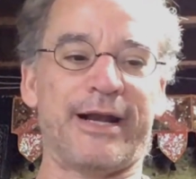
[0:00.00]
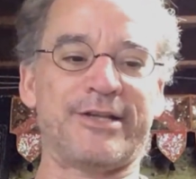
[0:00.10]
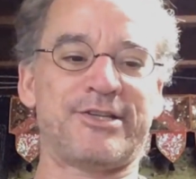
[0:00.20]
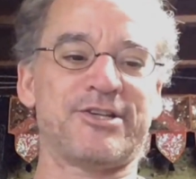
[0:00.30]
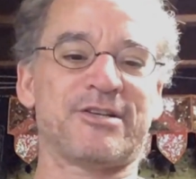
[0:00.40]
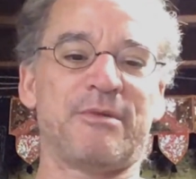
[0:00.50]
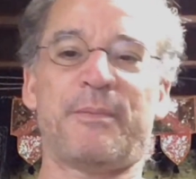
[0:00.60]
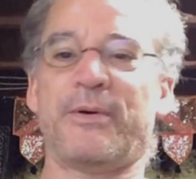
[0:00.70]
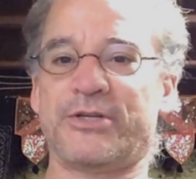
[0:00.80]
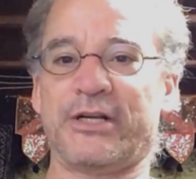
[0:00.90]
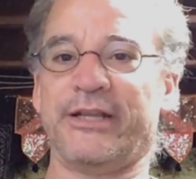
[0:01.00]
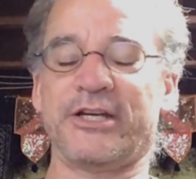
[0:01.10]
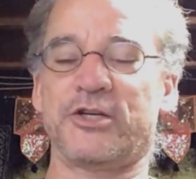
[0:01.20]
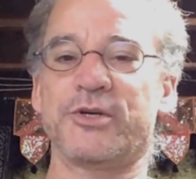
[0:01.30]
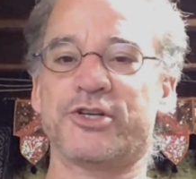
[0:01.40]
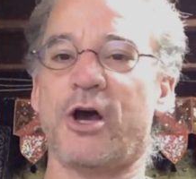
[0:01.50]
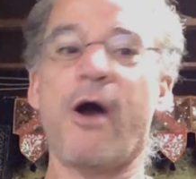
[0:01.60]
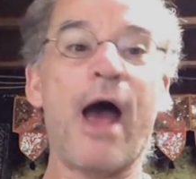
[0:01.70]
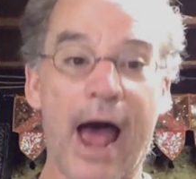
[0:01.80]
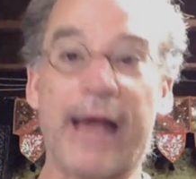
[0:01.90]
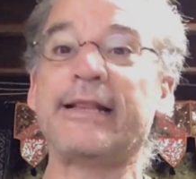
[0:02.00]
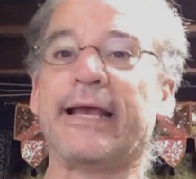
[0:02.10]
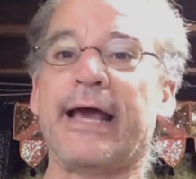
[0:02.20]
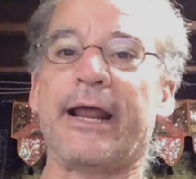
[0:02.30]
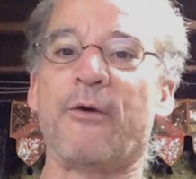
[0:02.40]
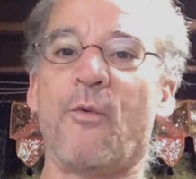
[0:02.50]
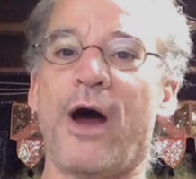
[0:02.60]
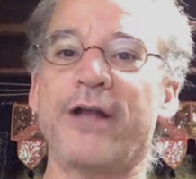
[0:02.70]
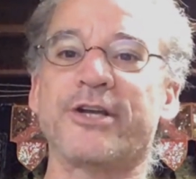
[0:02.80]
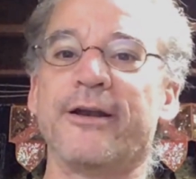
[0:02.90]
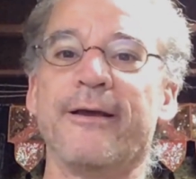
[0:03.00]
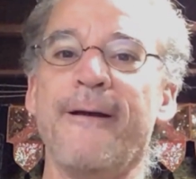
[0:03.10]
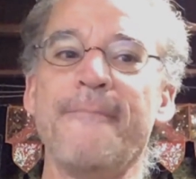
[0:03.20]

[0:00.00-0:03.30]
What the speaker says: and I see someone posting a link to a show, I click on it and watch it.